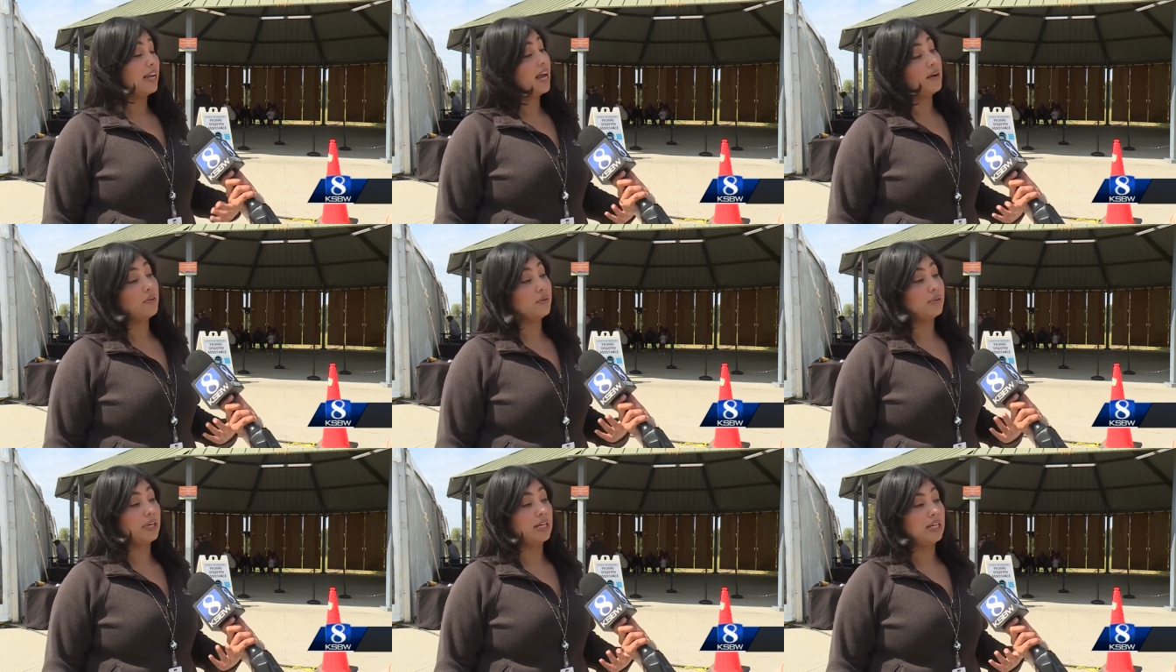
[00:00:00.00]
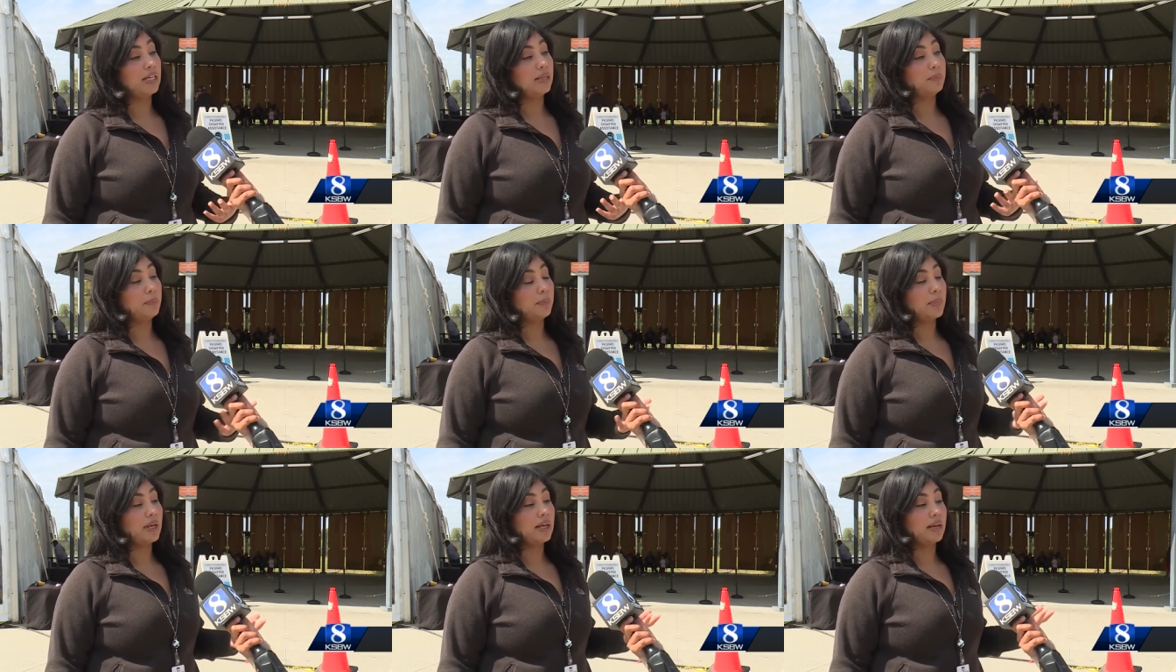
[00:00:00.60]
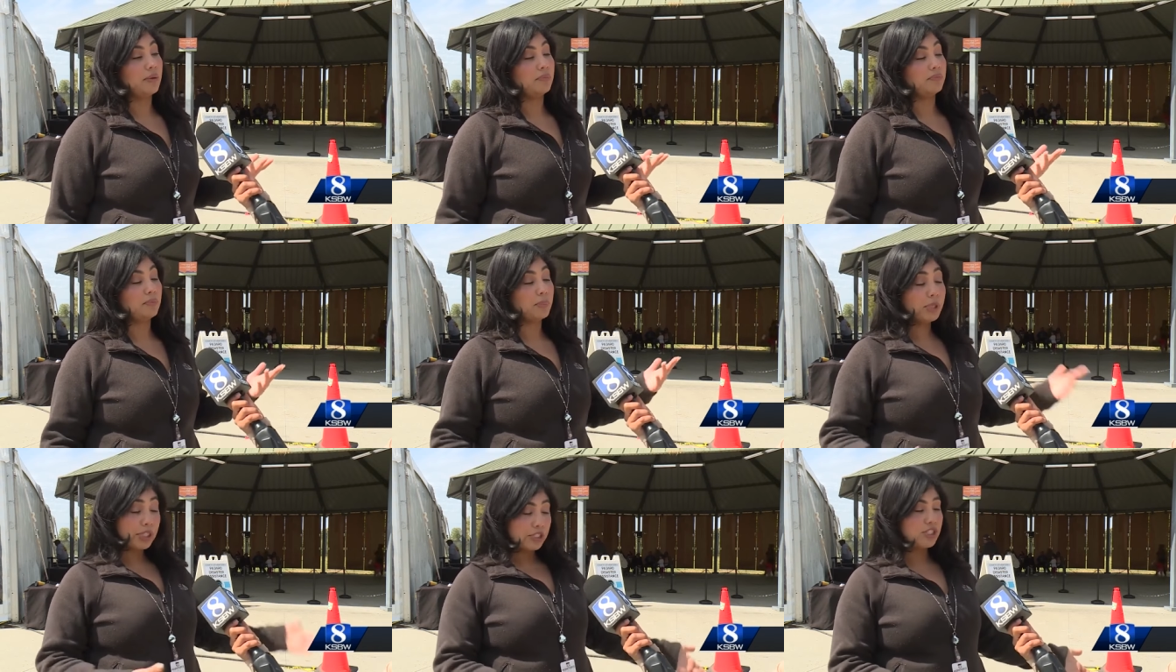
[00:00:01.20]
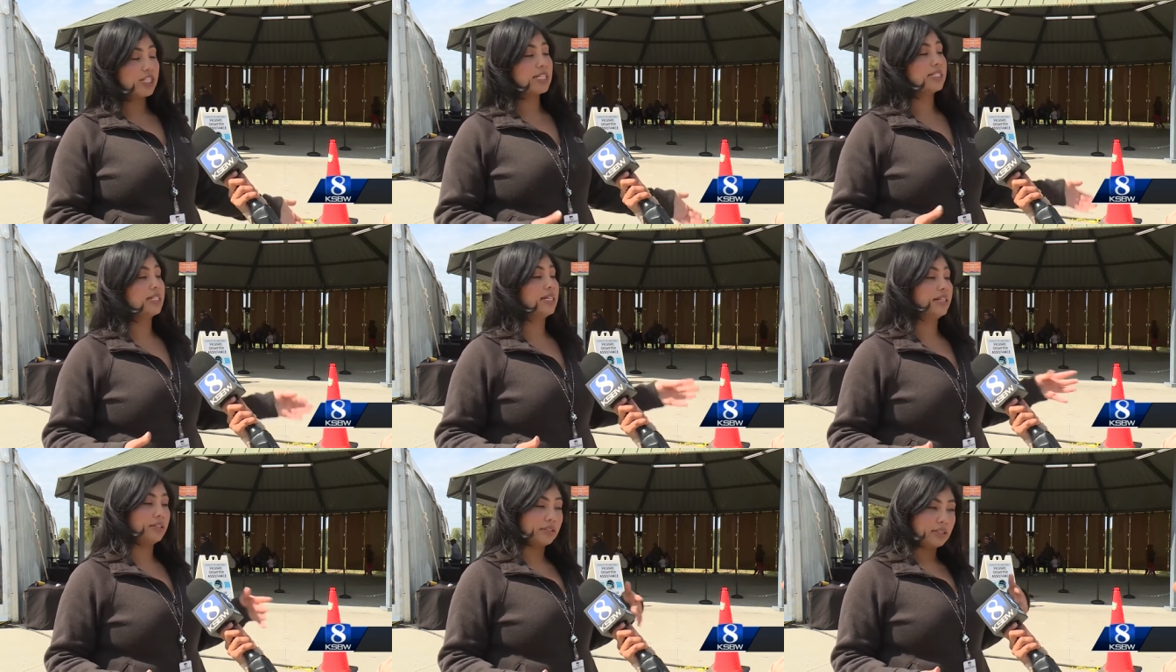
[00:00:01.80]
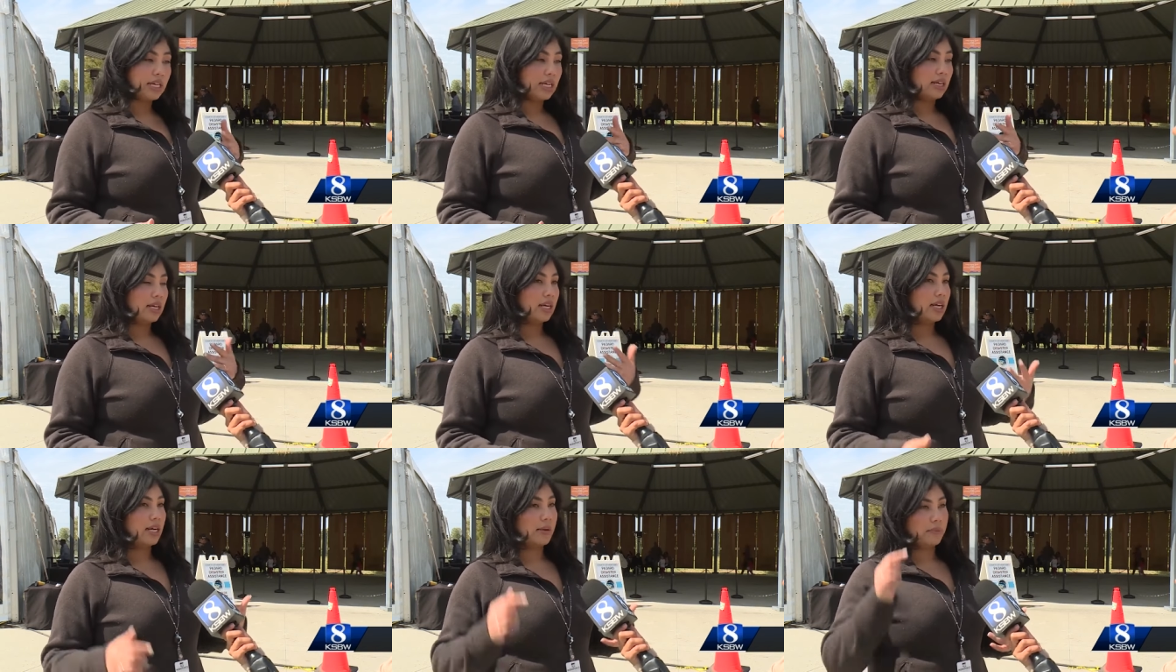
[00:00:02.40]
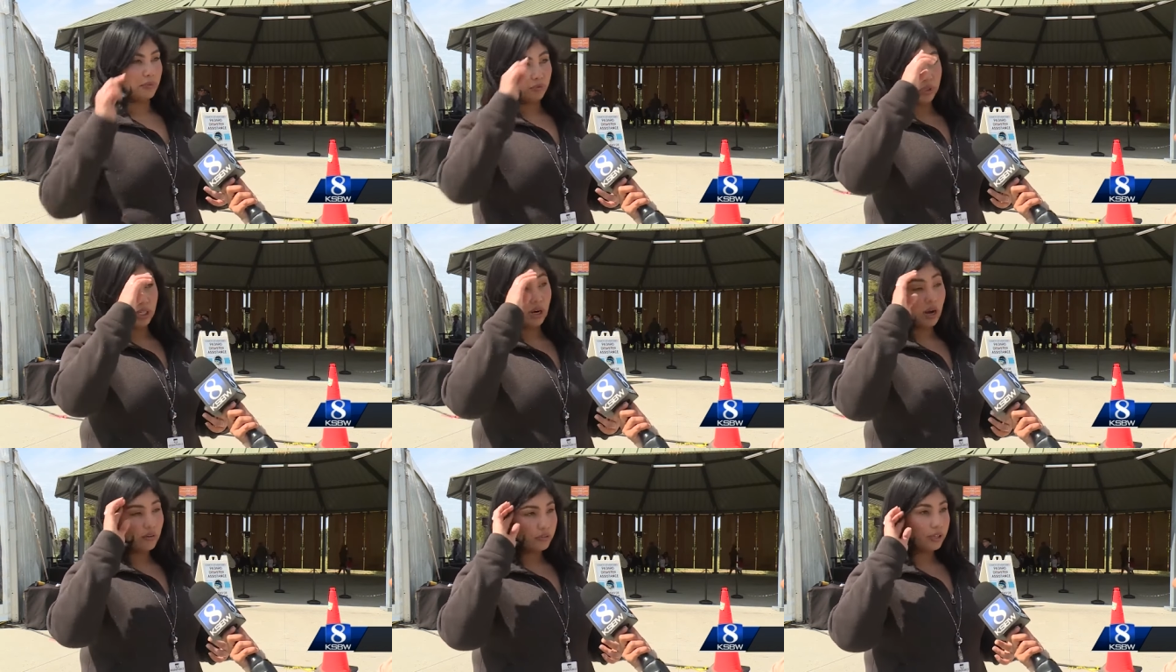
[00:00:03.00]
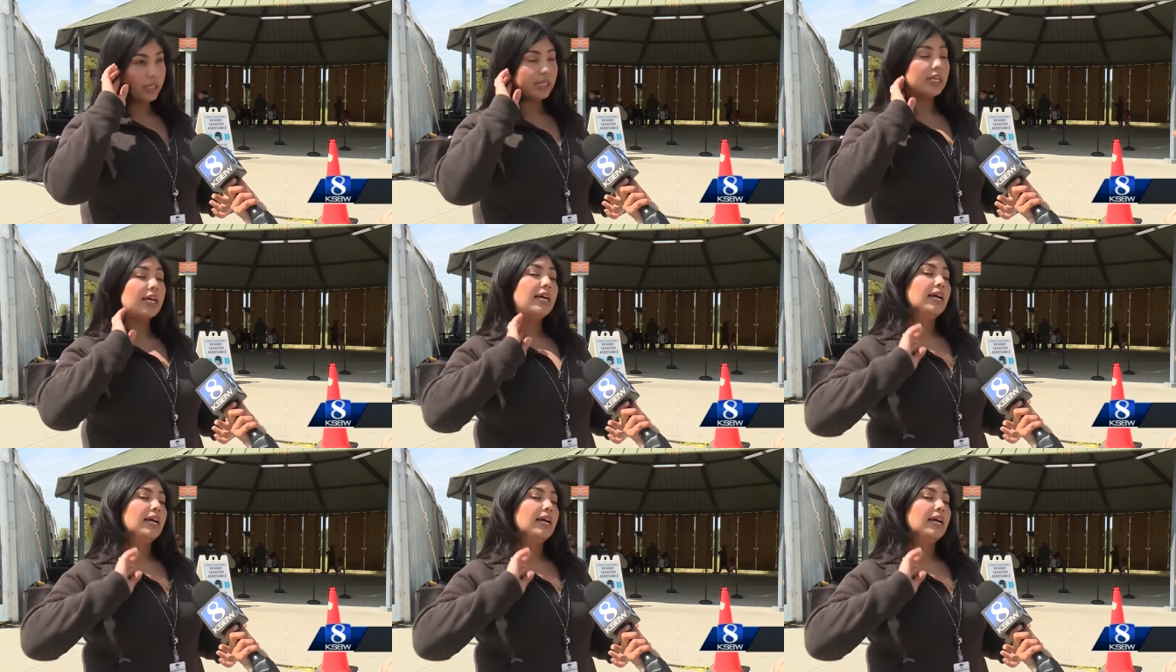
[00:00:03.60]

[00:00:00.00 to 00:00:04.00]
they have already uh, purchased and um, recovered.